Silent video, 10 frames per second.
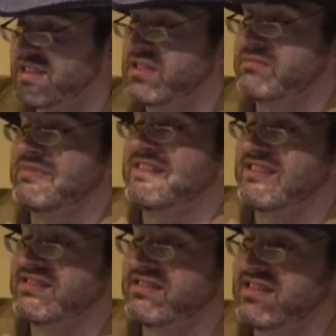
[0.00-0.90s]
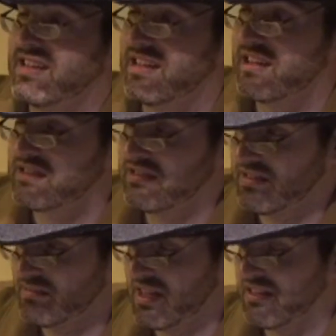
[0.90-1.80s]
should be noted that
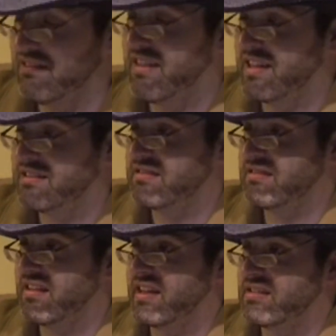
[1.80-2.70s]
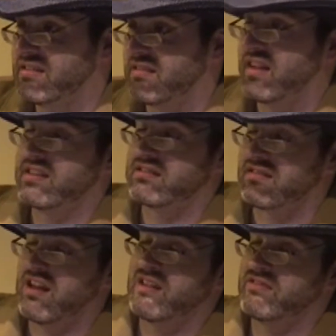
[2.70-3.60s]
actually my
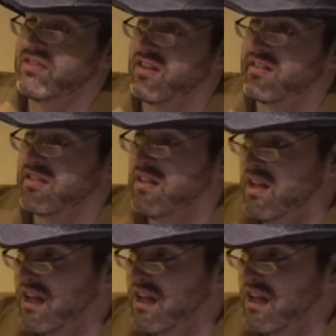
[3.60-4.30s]
great-great-great-grandfather